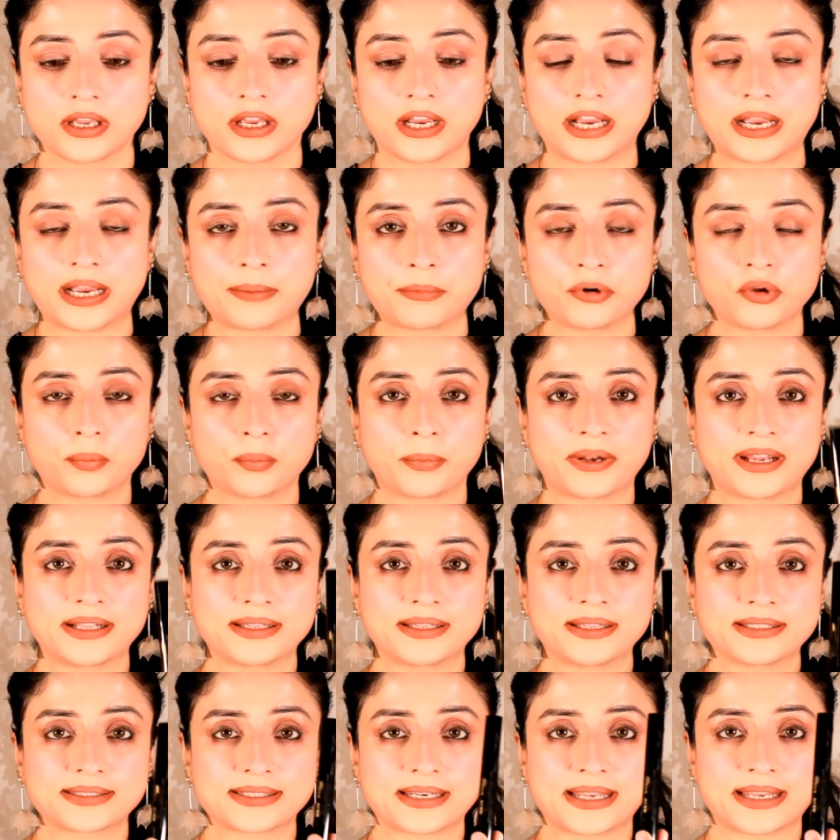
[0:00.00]
I'm going to apply
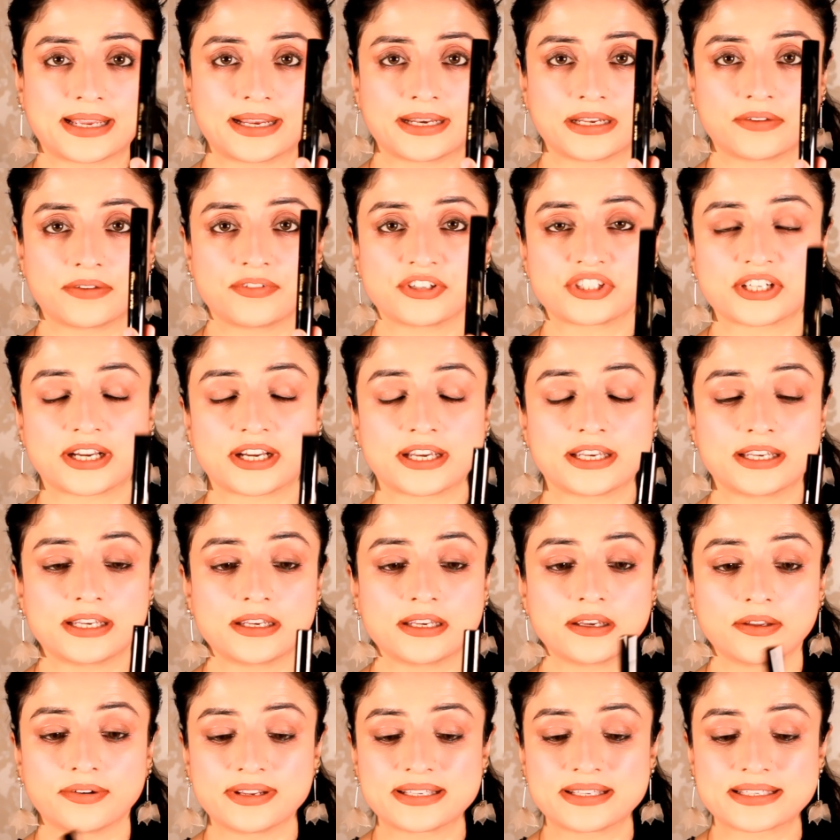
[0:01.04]
this liner which
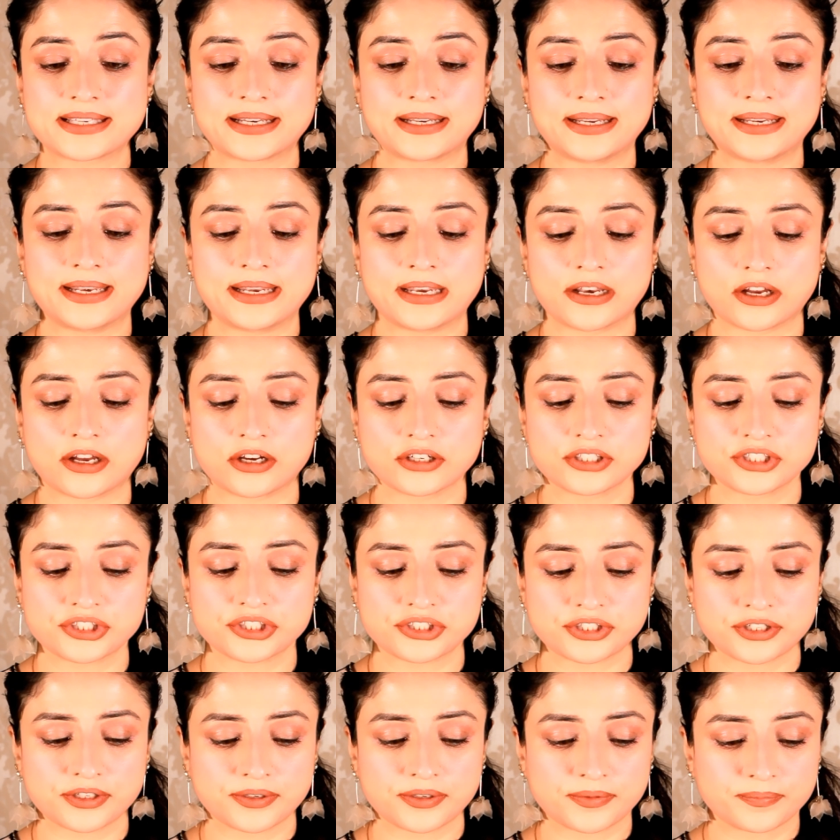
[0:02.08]
I recently launched.